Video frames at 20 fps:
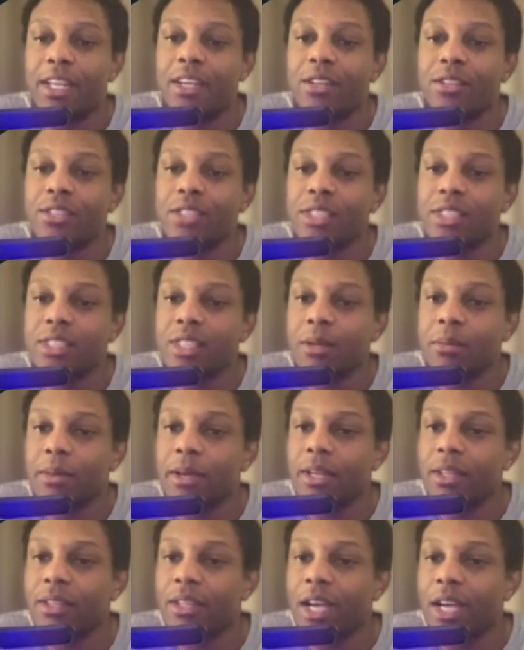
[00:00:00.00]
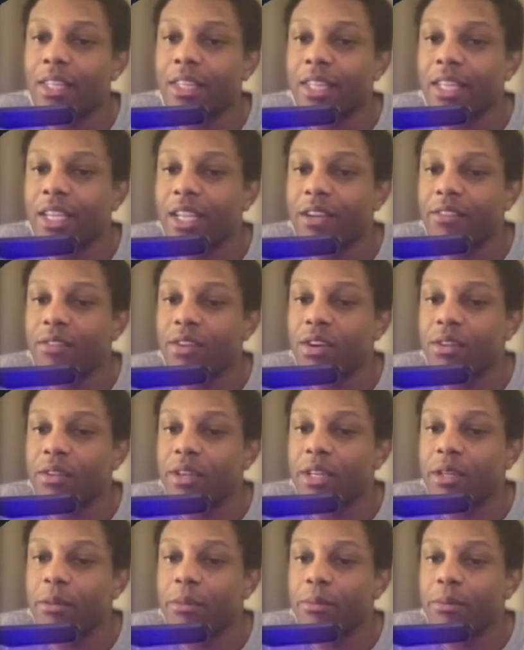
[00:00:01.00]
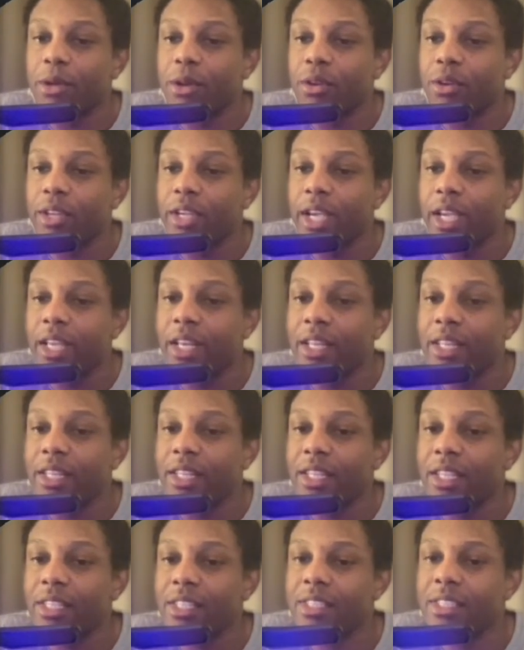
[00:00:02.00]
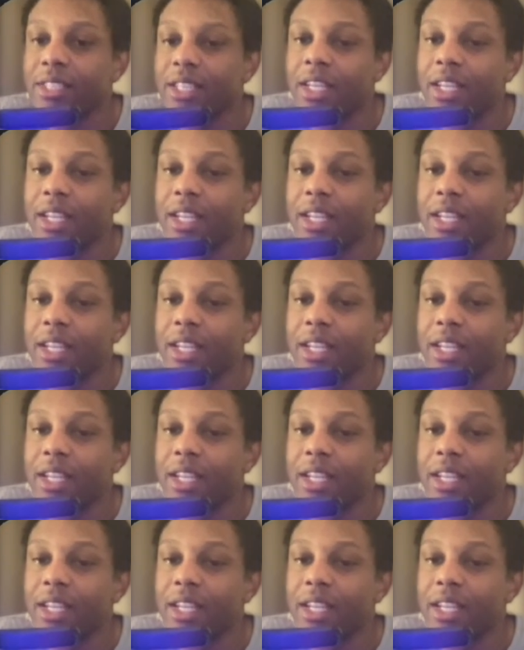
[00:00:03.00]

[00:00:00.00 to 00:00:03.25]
else's thumbnail that I think have already created this.